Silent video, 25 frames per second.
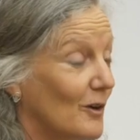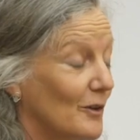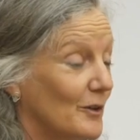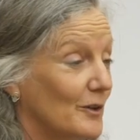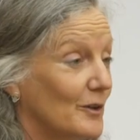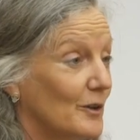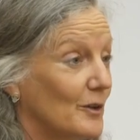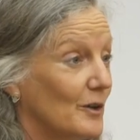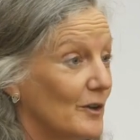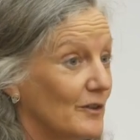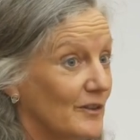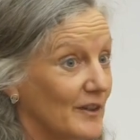
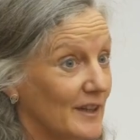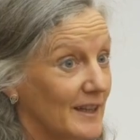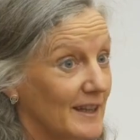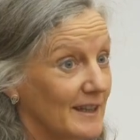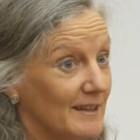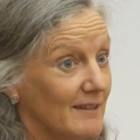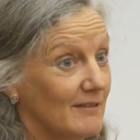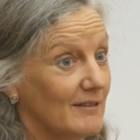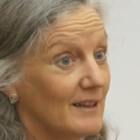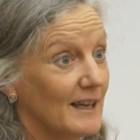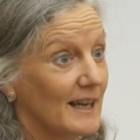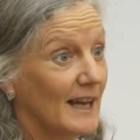on
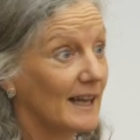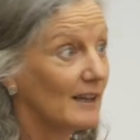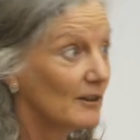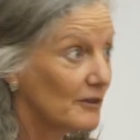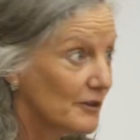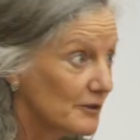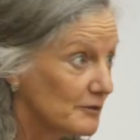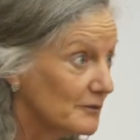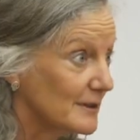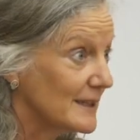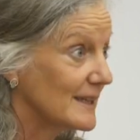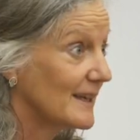the
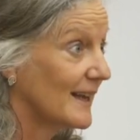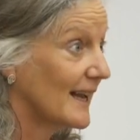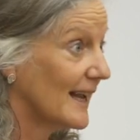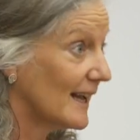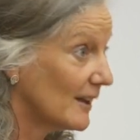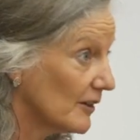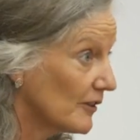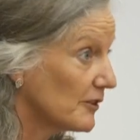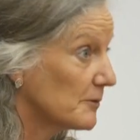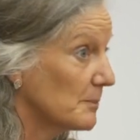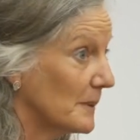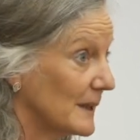health
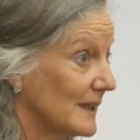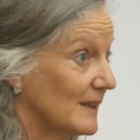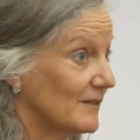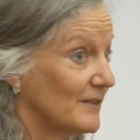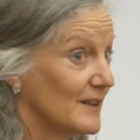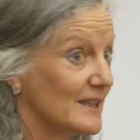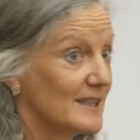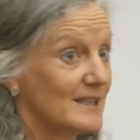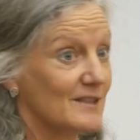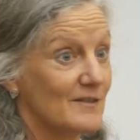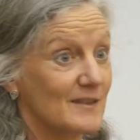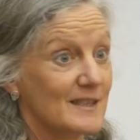
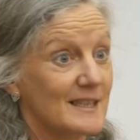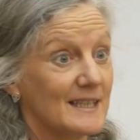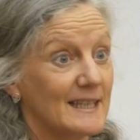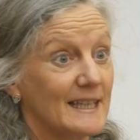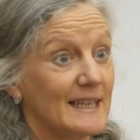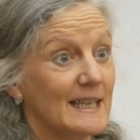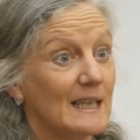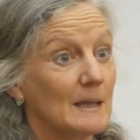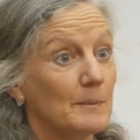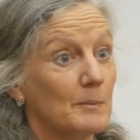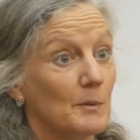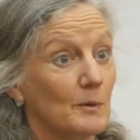benefits of
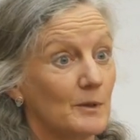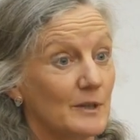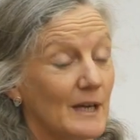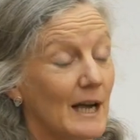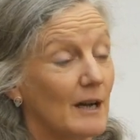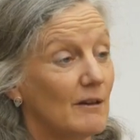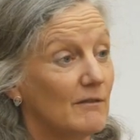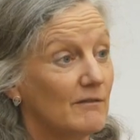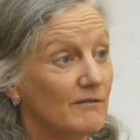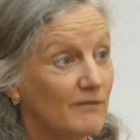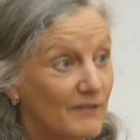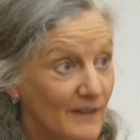sleep or
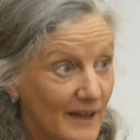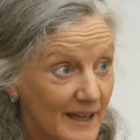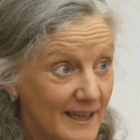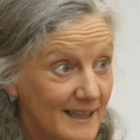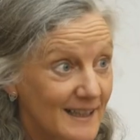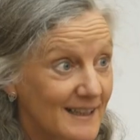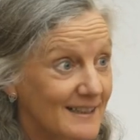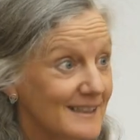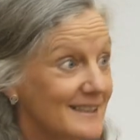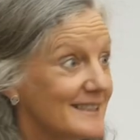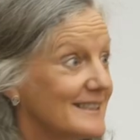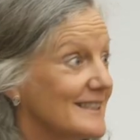how
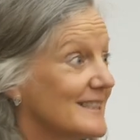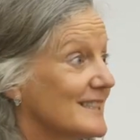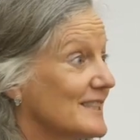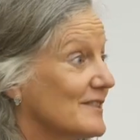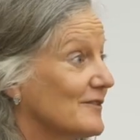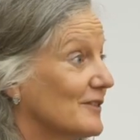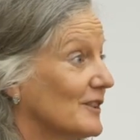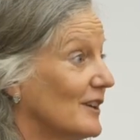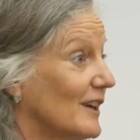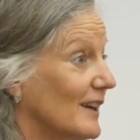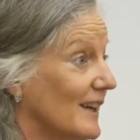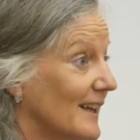vital it
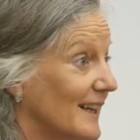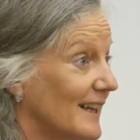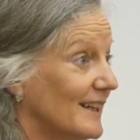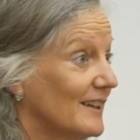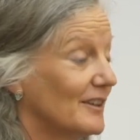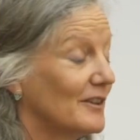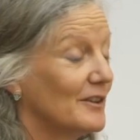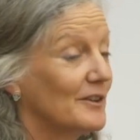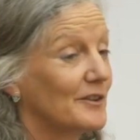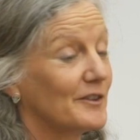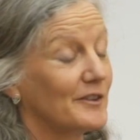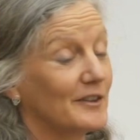is for our
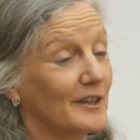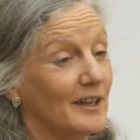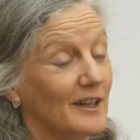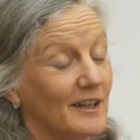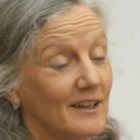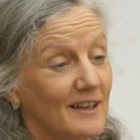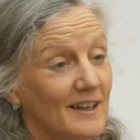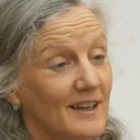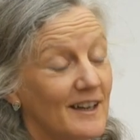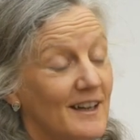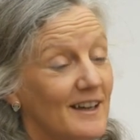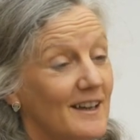health,
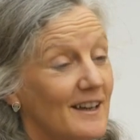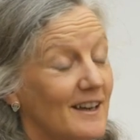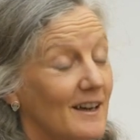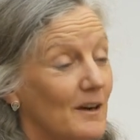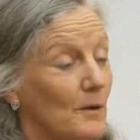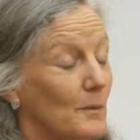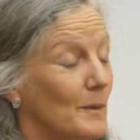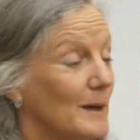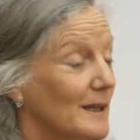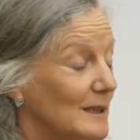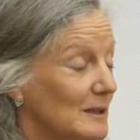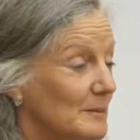our
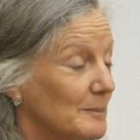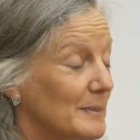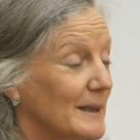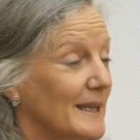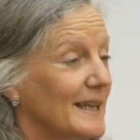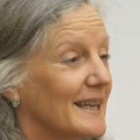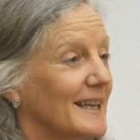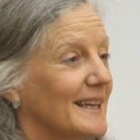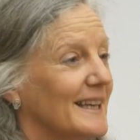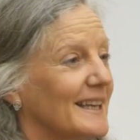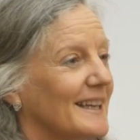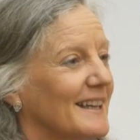
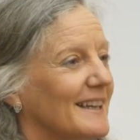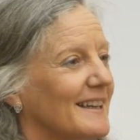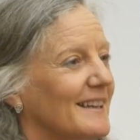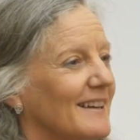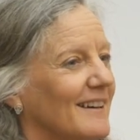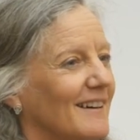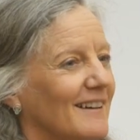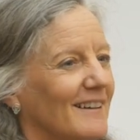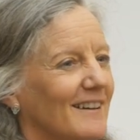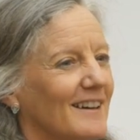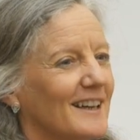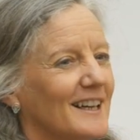well-being,
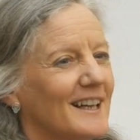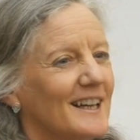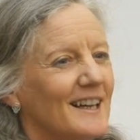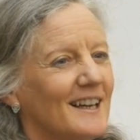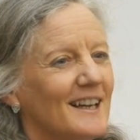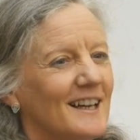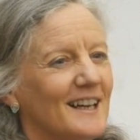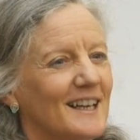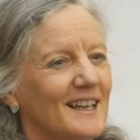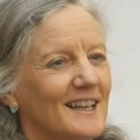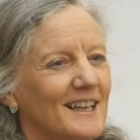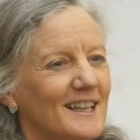our
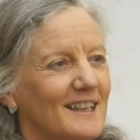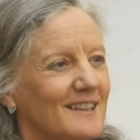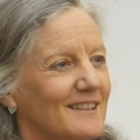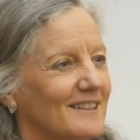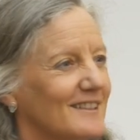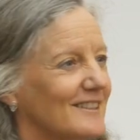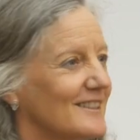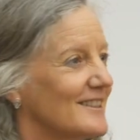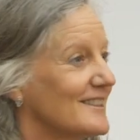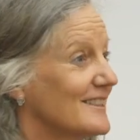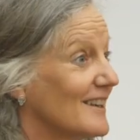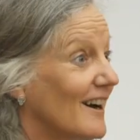
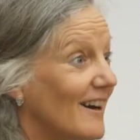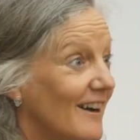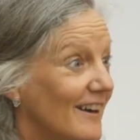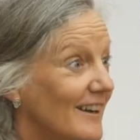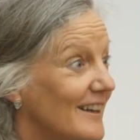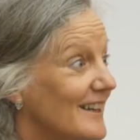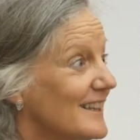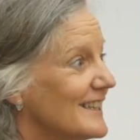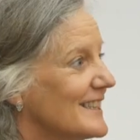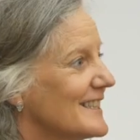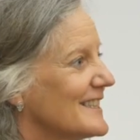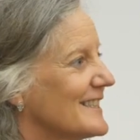
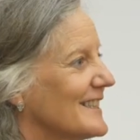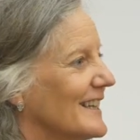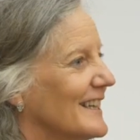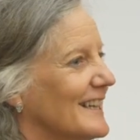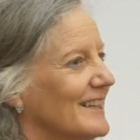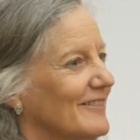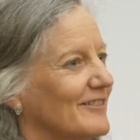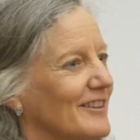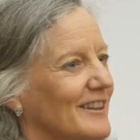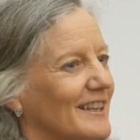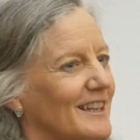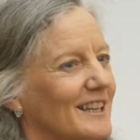diet
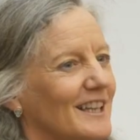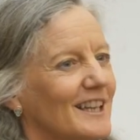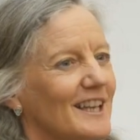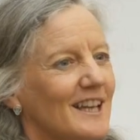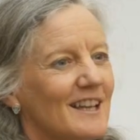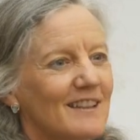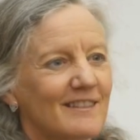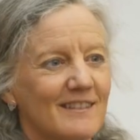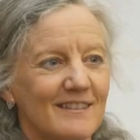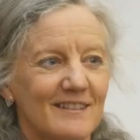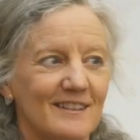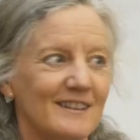and everything.
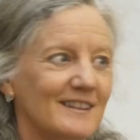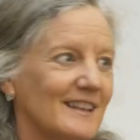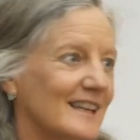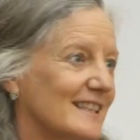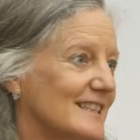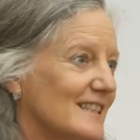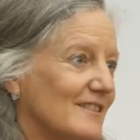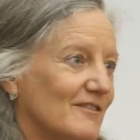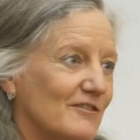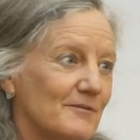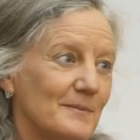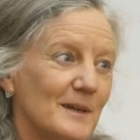
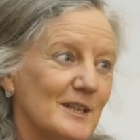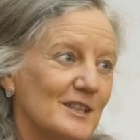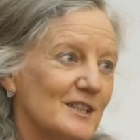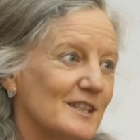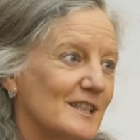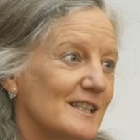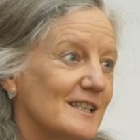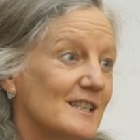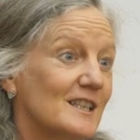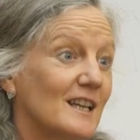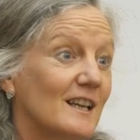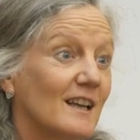That
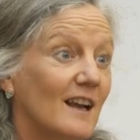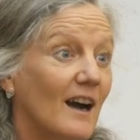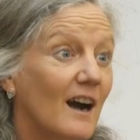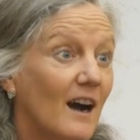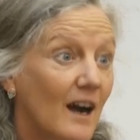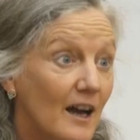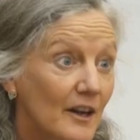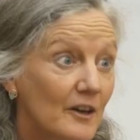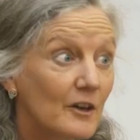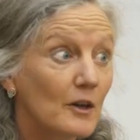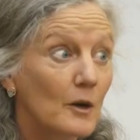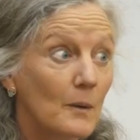information is
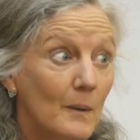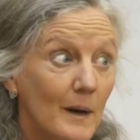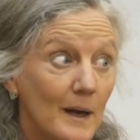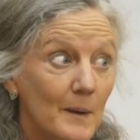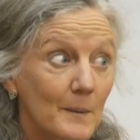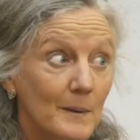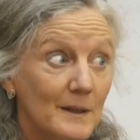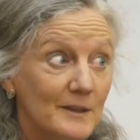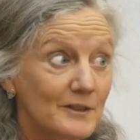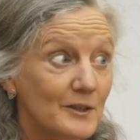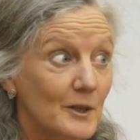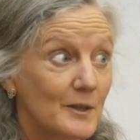kind of
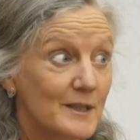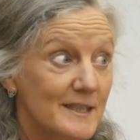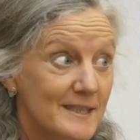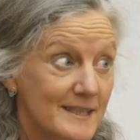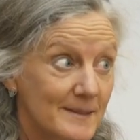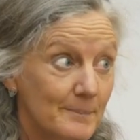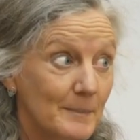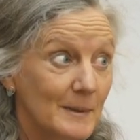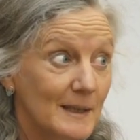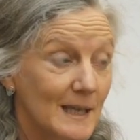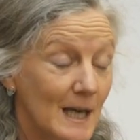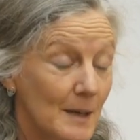quite well known.
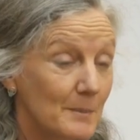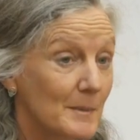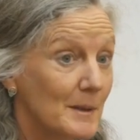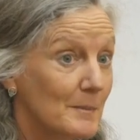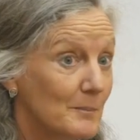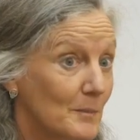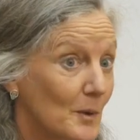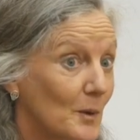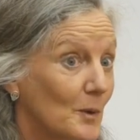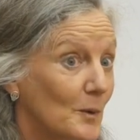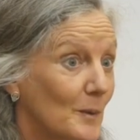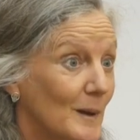It's
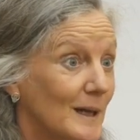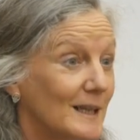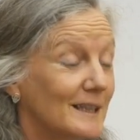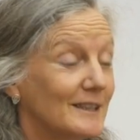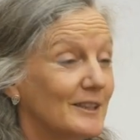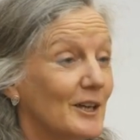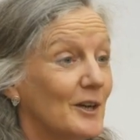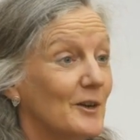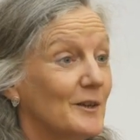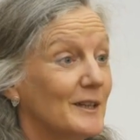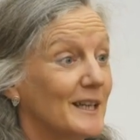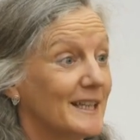becoming more well
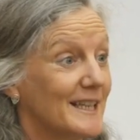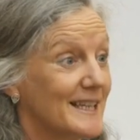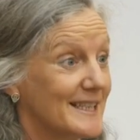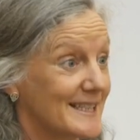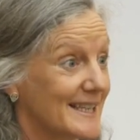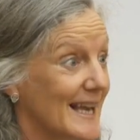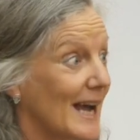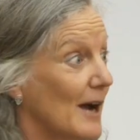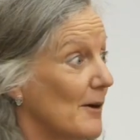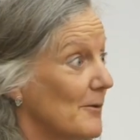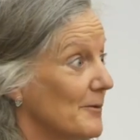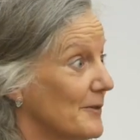known and
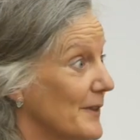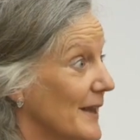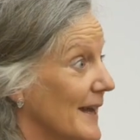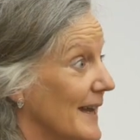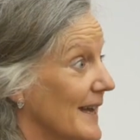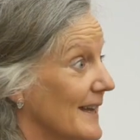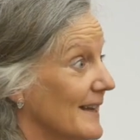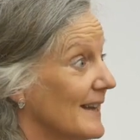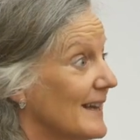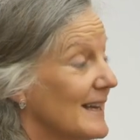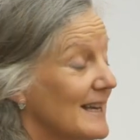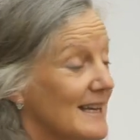it's out
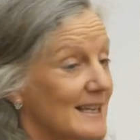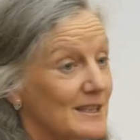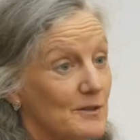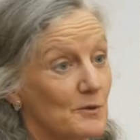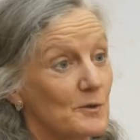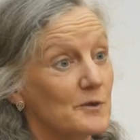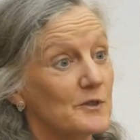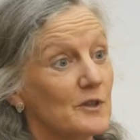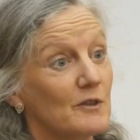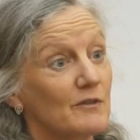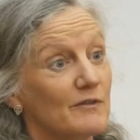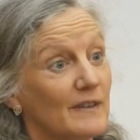there. It's
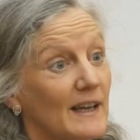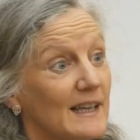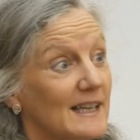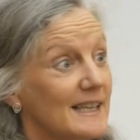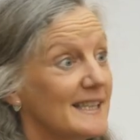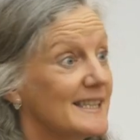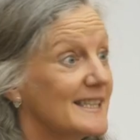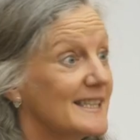also fairly